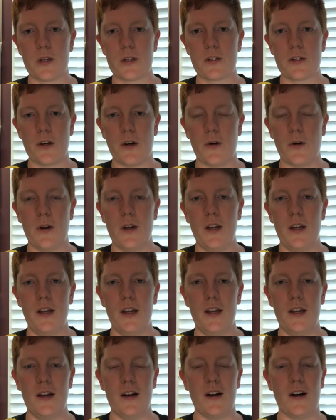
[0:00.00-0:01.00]
So
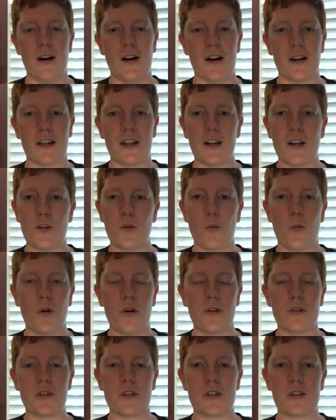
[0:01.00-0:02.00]
get in the
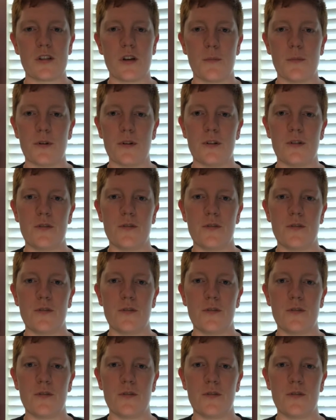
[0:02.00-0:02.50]
Word this summer.